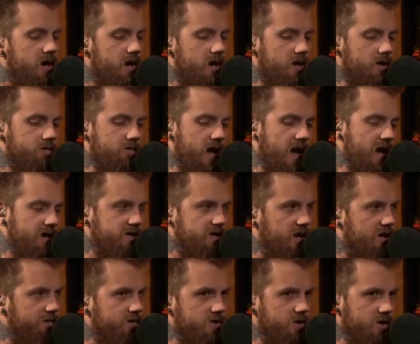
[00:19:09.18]
at, at
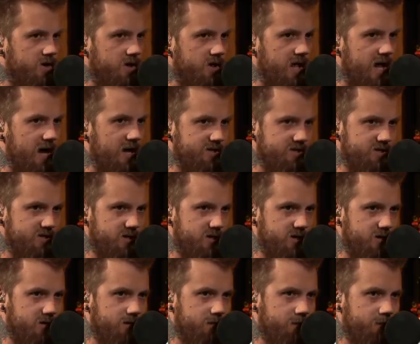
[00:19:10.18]
Dalvin Cook last
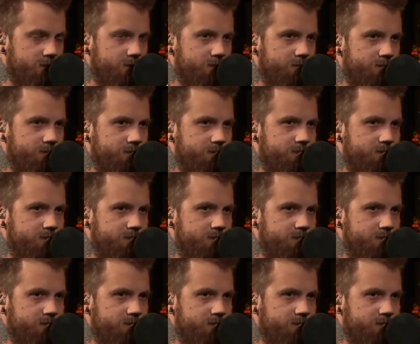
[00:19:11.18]
year, I worry about the